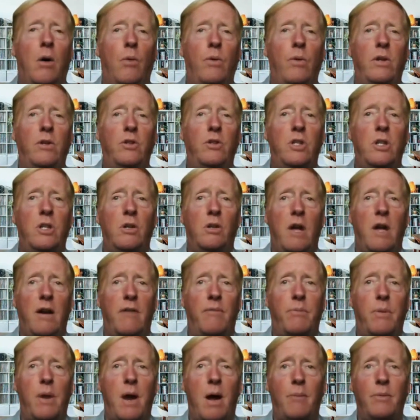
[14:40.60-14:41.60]
We see a lot
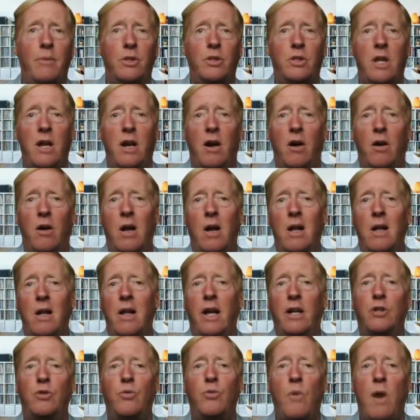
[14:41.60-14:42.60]
of promise there,
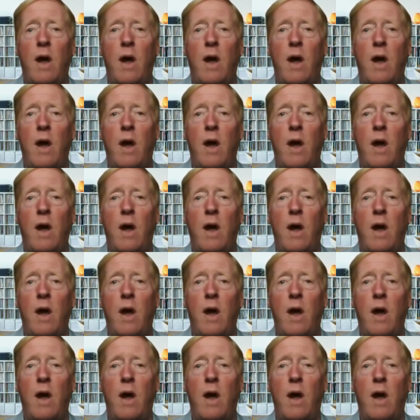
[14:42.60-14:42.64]
as